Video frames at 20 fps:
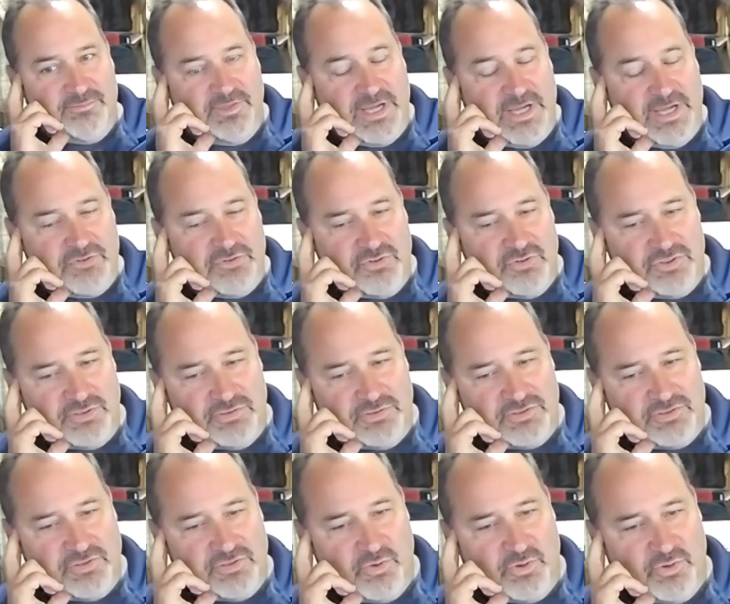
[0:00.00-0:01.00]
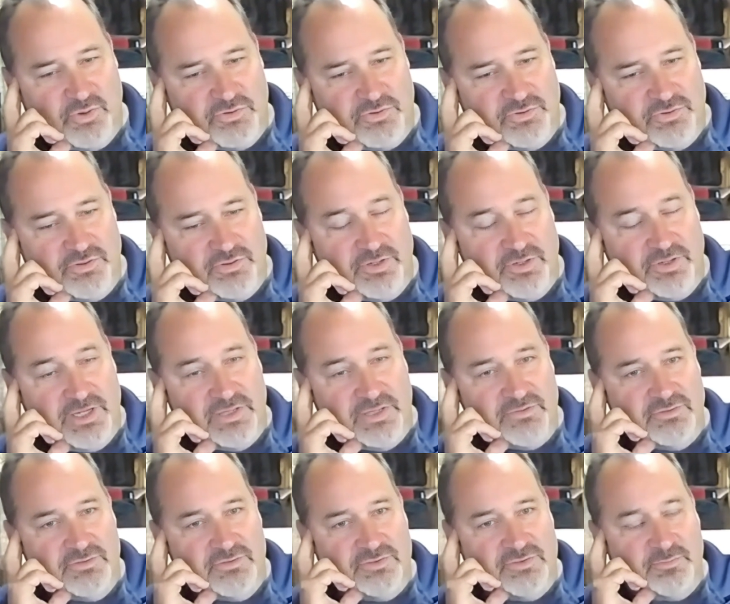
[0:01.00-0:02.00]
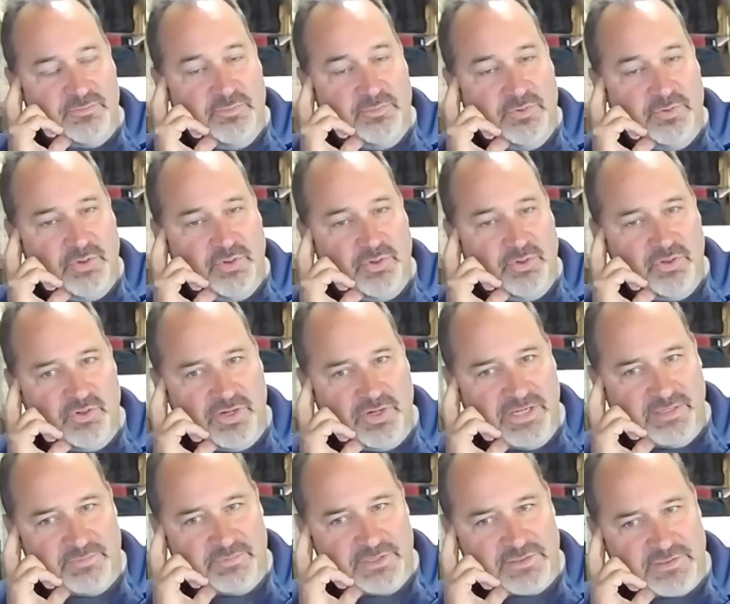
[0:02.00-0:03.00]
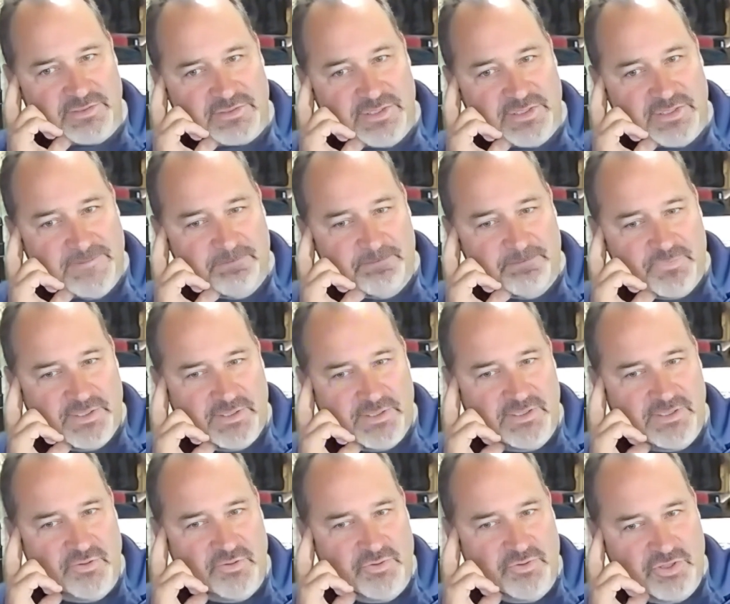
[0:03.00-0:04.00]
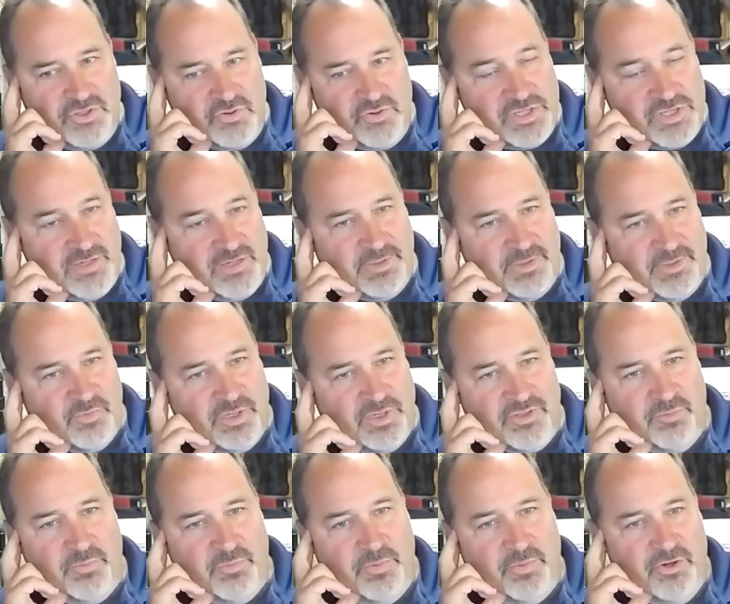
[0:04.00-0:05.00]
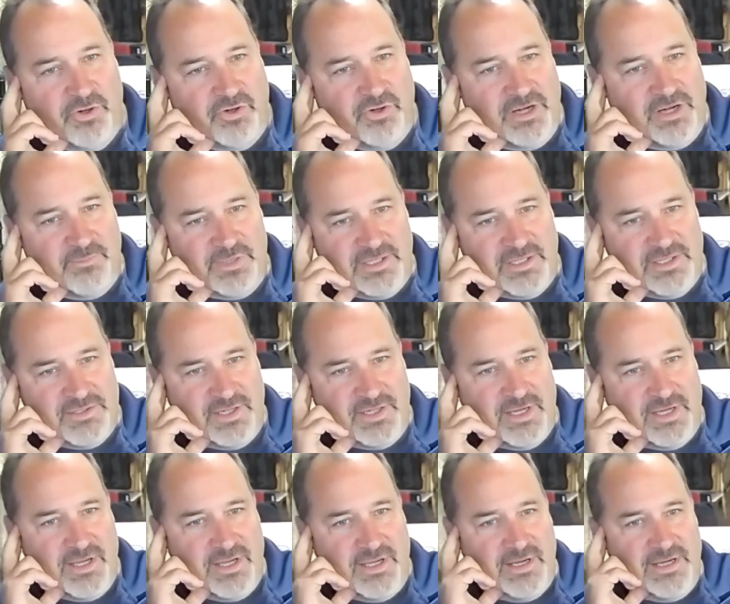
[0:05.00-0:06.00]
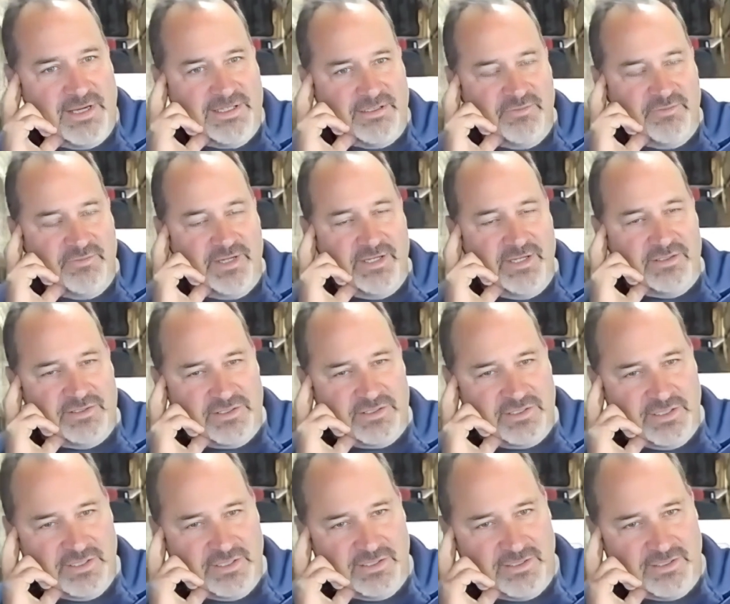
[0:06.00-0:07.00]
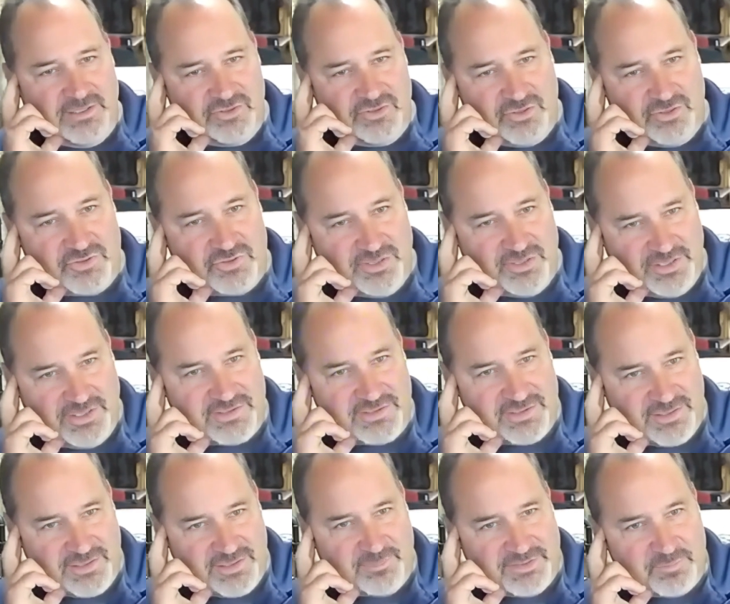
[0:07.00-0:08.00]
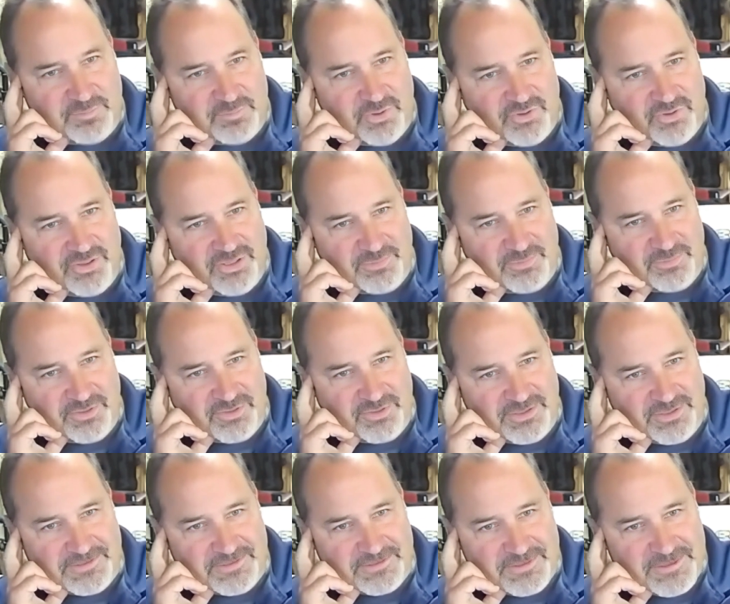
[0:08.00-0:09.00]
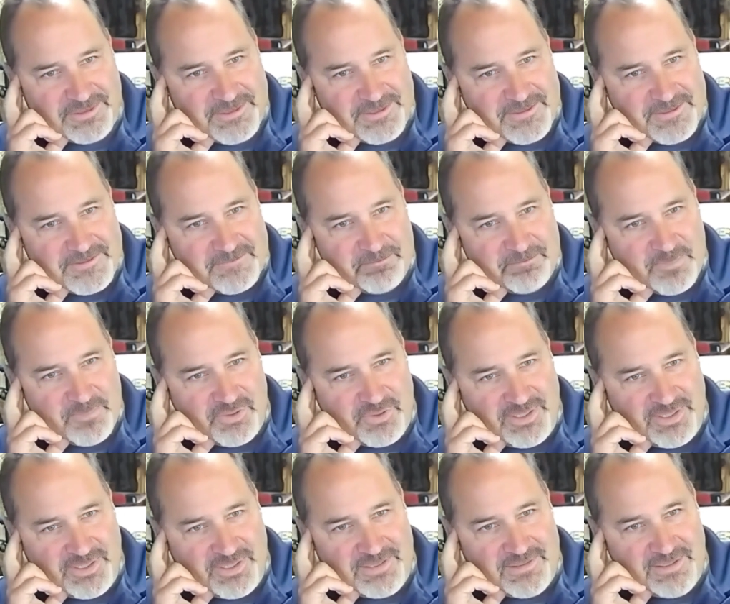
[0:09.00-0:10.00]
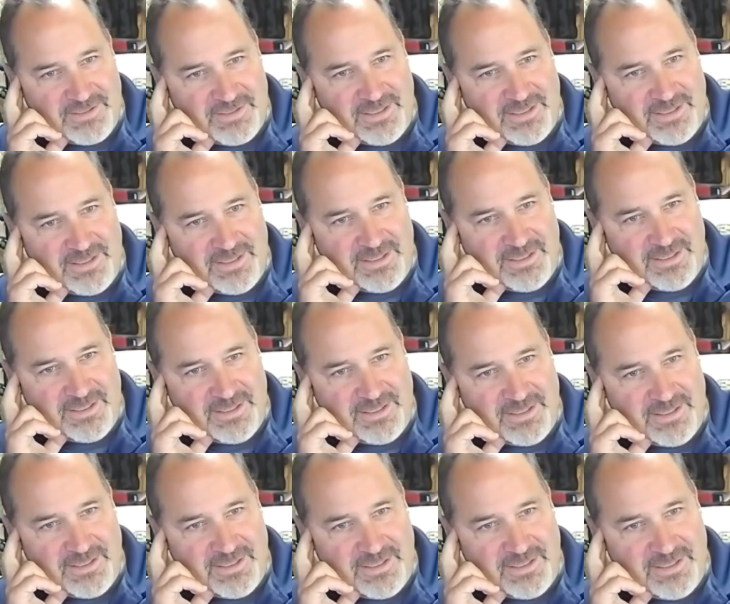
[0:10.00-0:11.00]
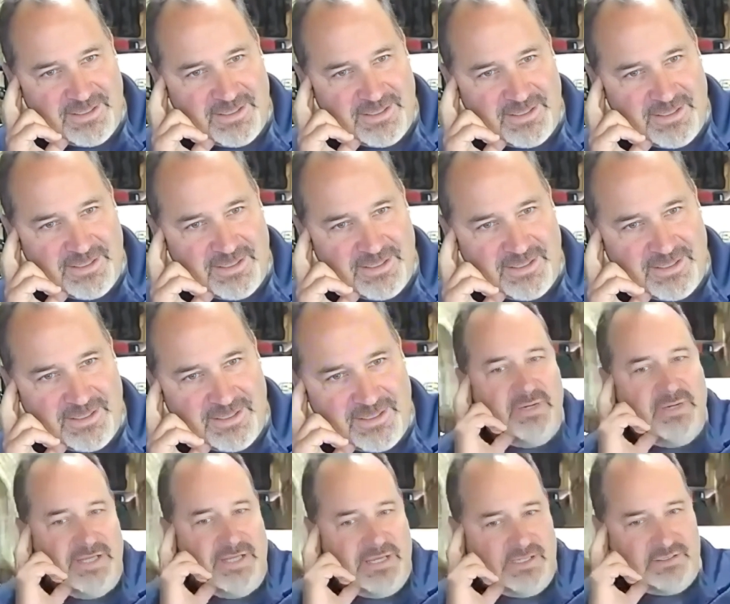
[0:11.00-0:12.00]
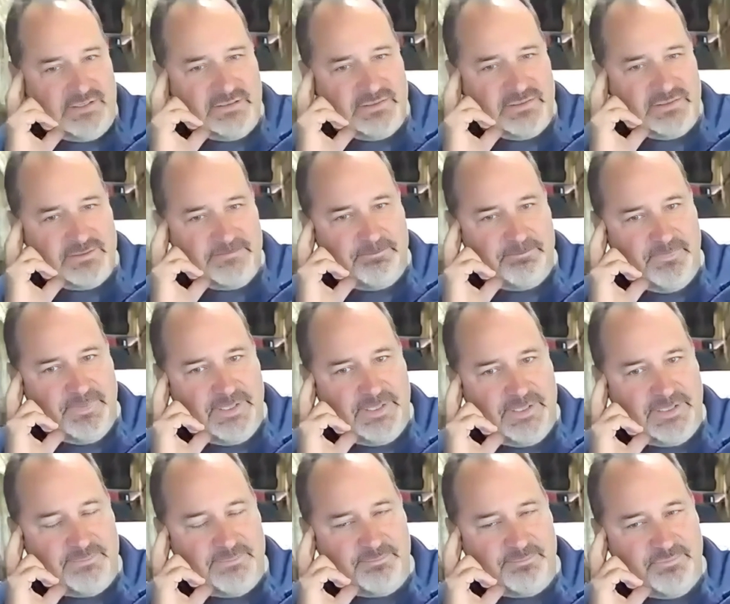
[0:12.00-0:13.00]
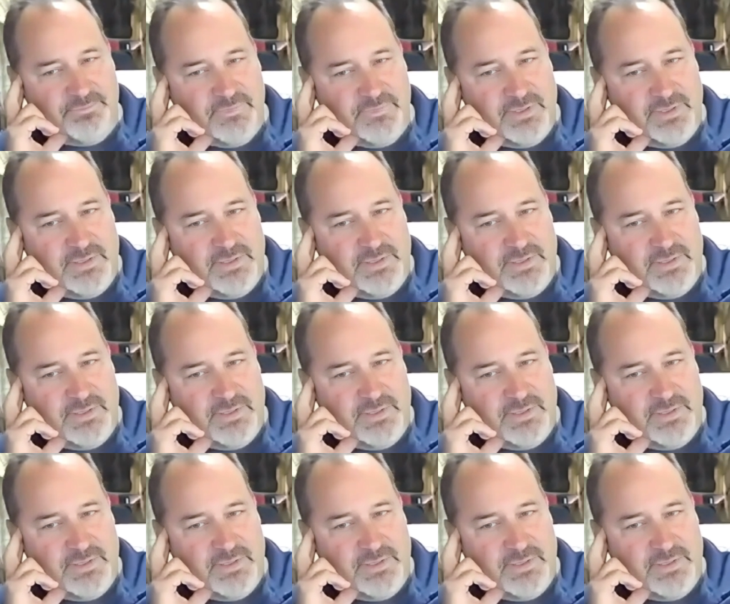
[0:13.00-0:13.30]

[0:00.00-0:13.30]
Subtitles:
nitrogen source or their nitrogen program is you tell me what your program is, and I can find a study that shows you that's the best program there is. Okay. And what I mean by that is